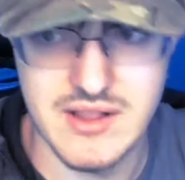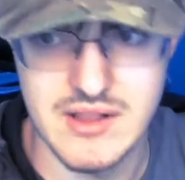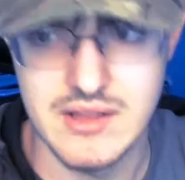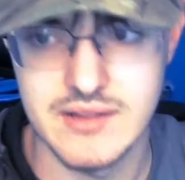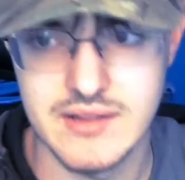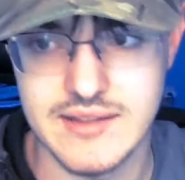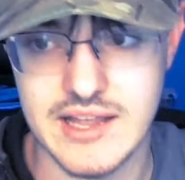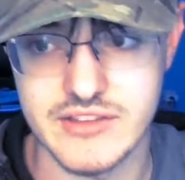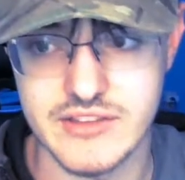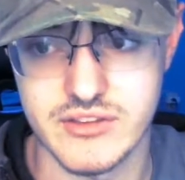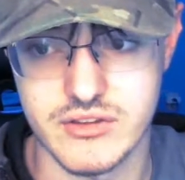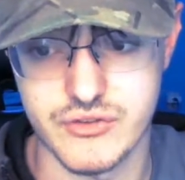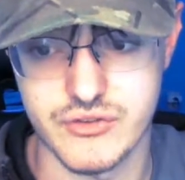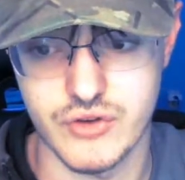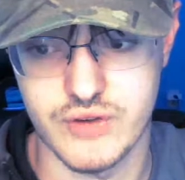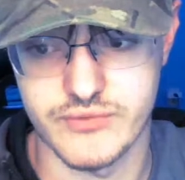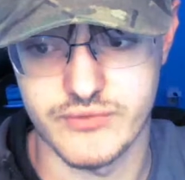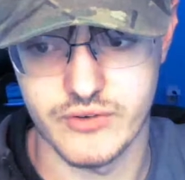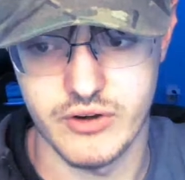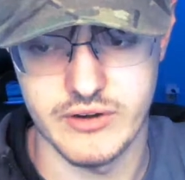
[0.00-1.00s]
That's the
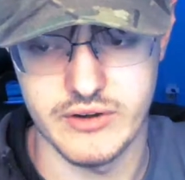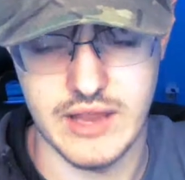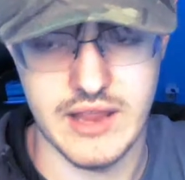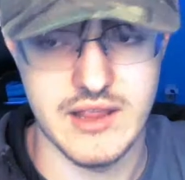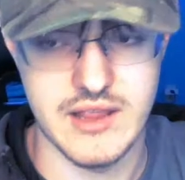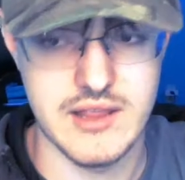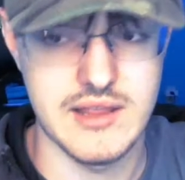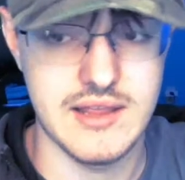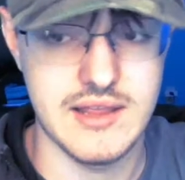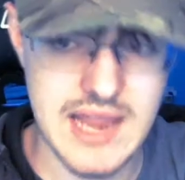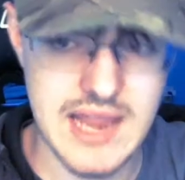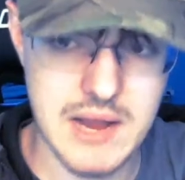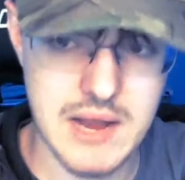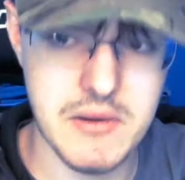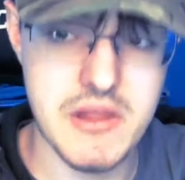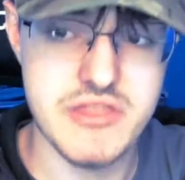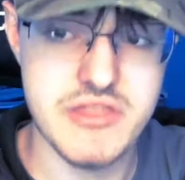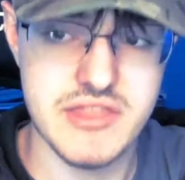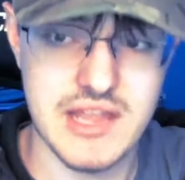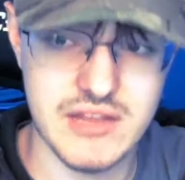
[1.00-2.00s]
story for another day.
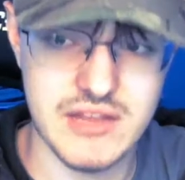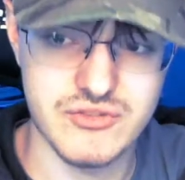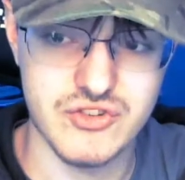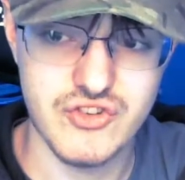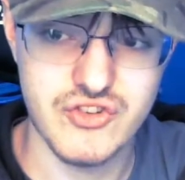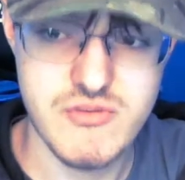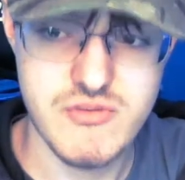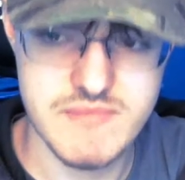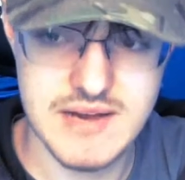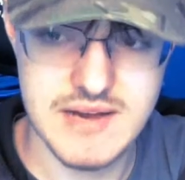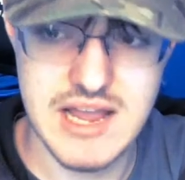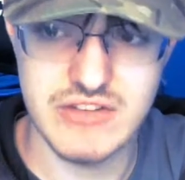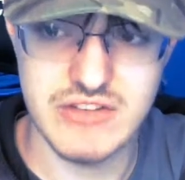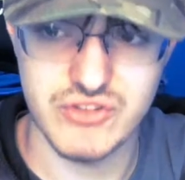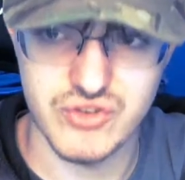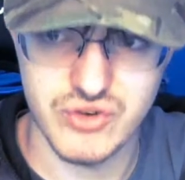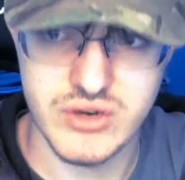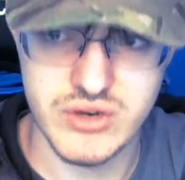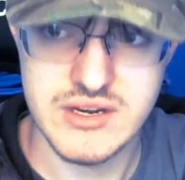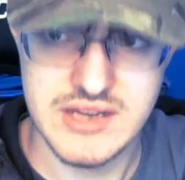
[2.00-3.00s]
Anyway, thanks for hope you guys
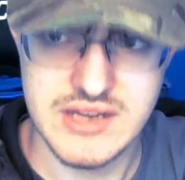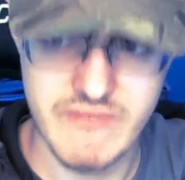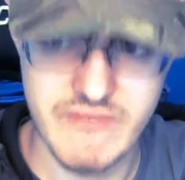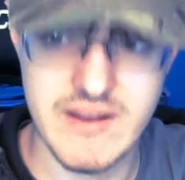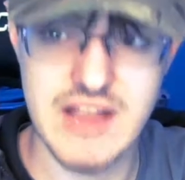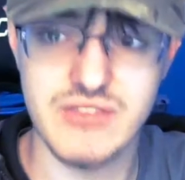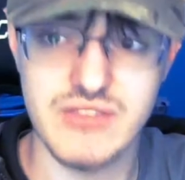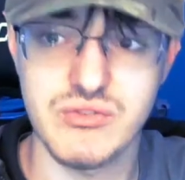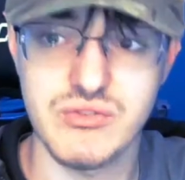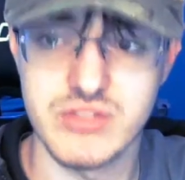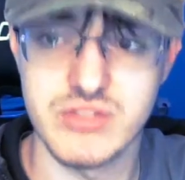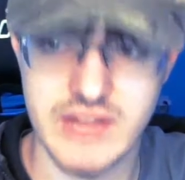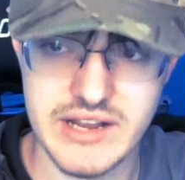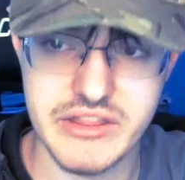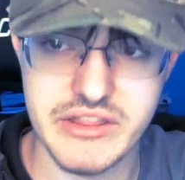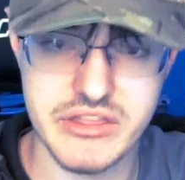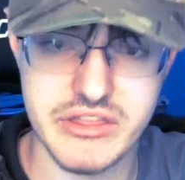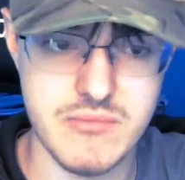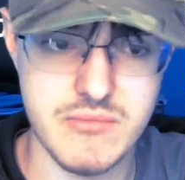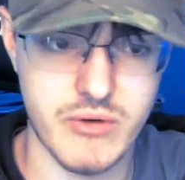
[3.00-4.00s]
enjoyed. If you guys would like
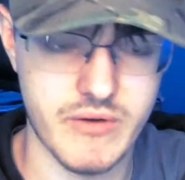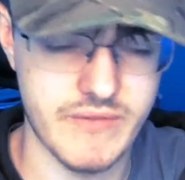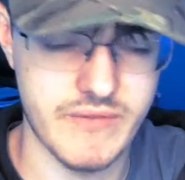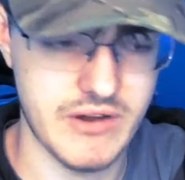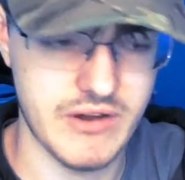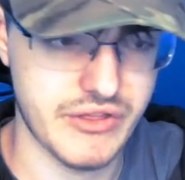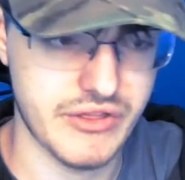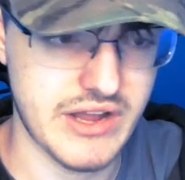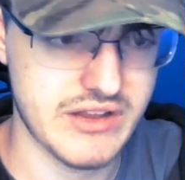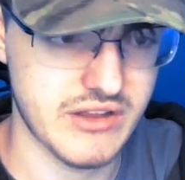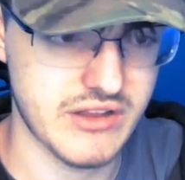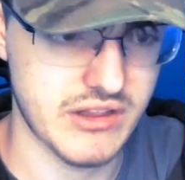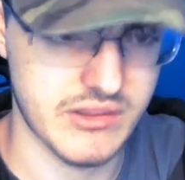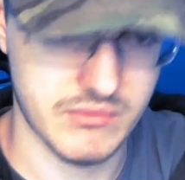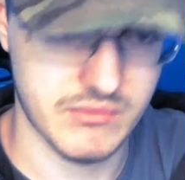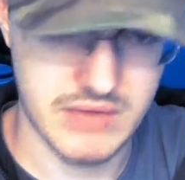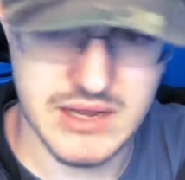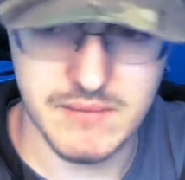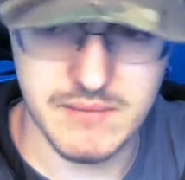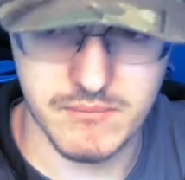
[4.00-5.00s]
to see more videos like this, and
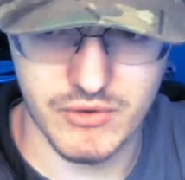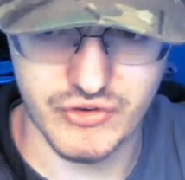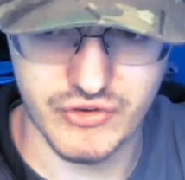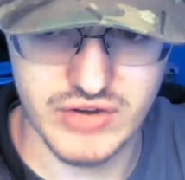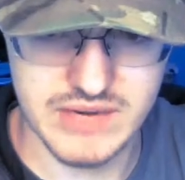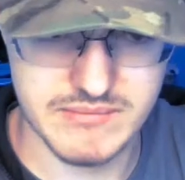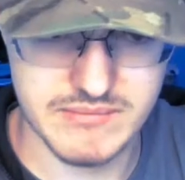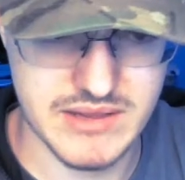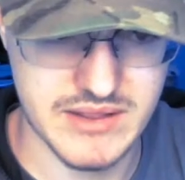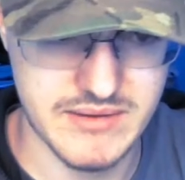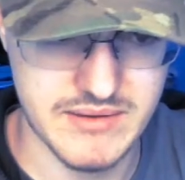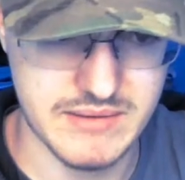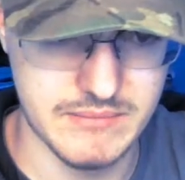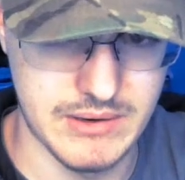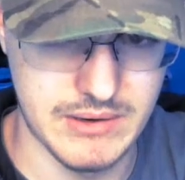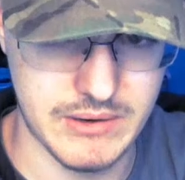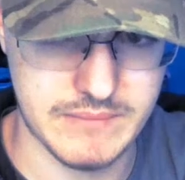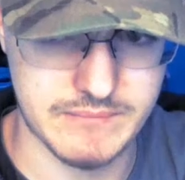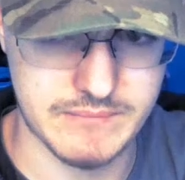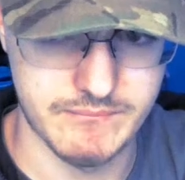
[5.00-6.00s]
wow, would you like me to make
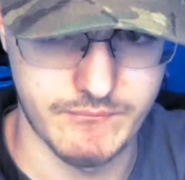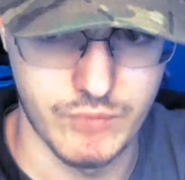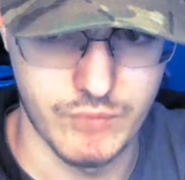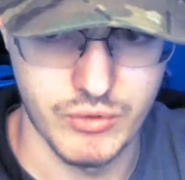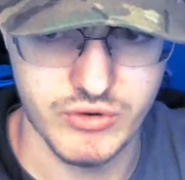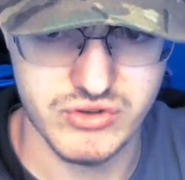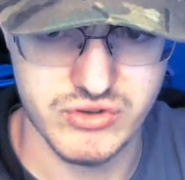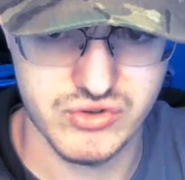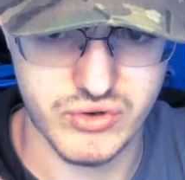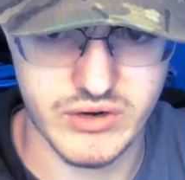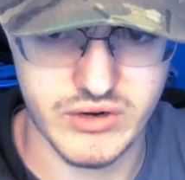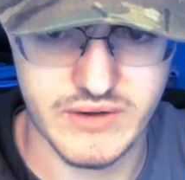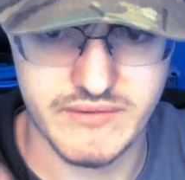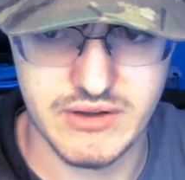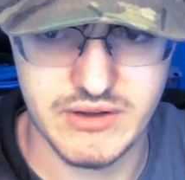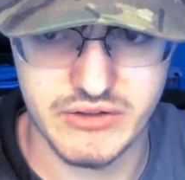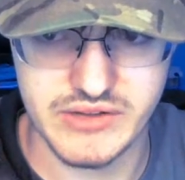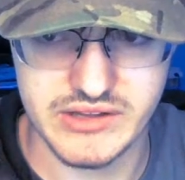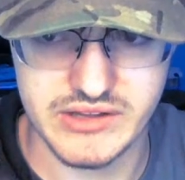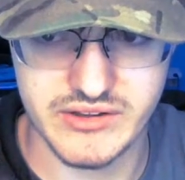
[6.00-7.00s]
like, more story
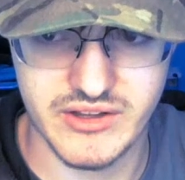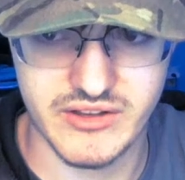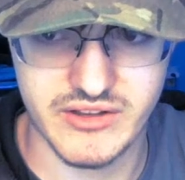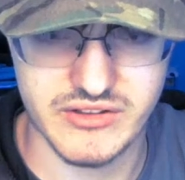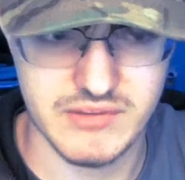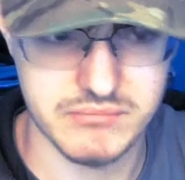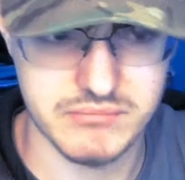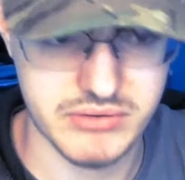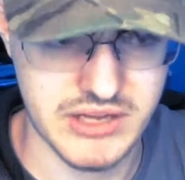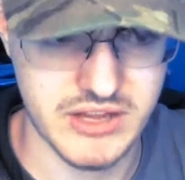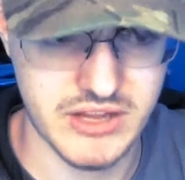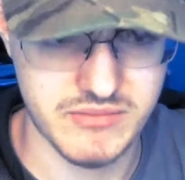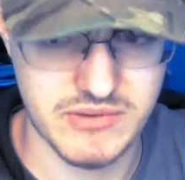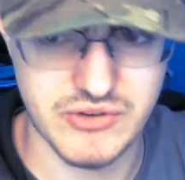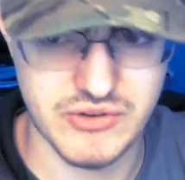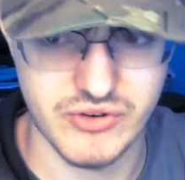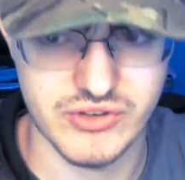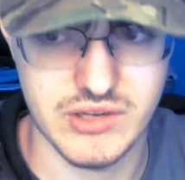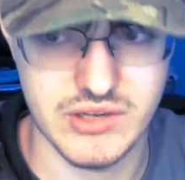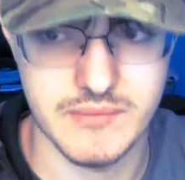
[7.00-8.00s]
videos like this, then please be
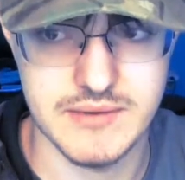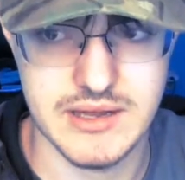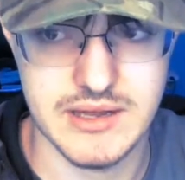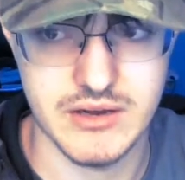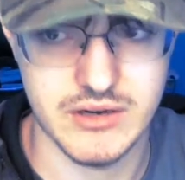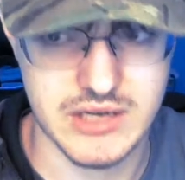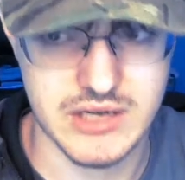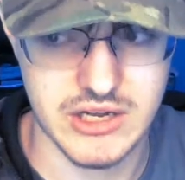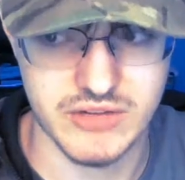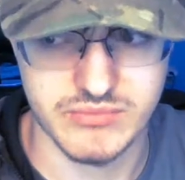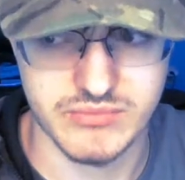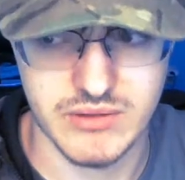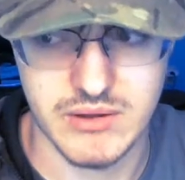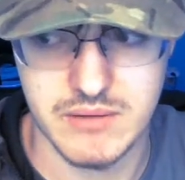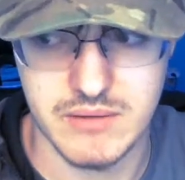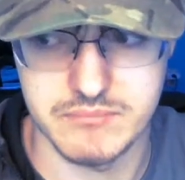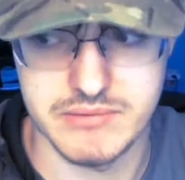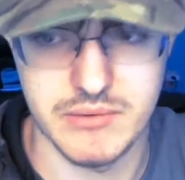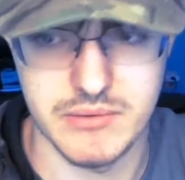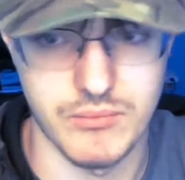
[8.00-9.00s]
sure to thumb down in the comments below.
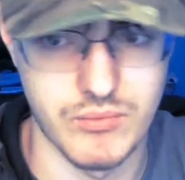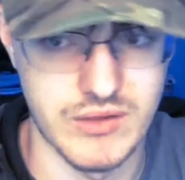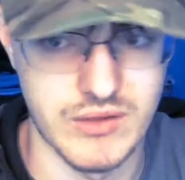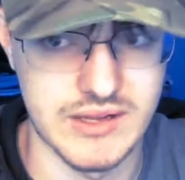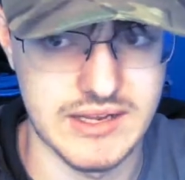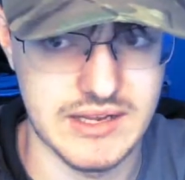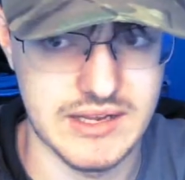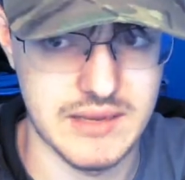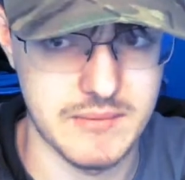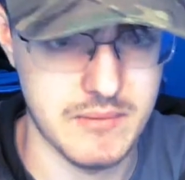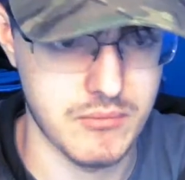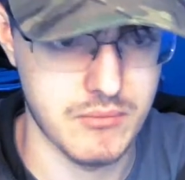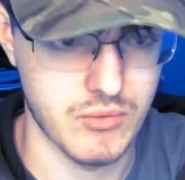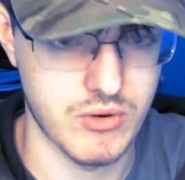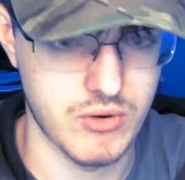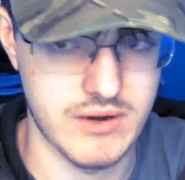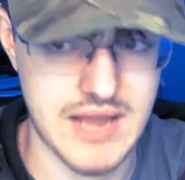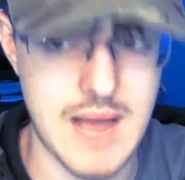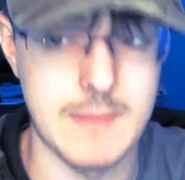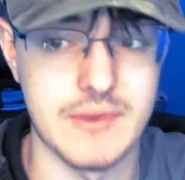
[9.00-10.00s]
I'll be, like, I'll be
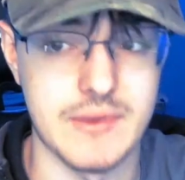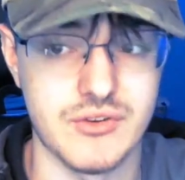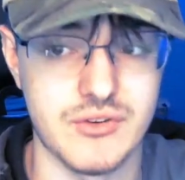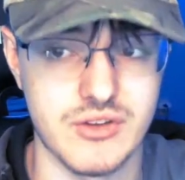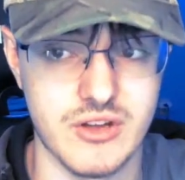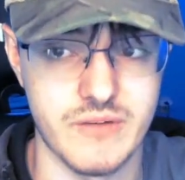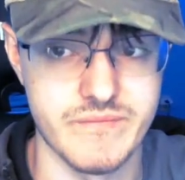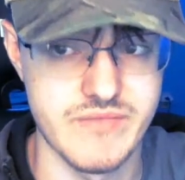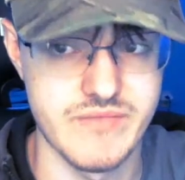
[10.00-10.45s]
more than happy to.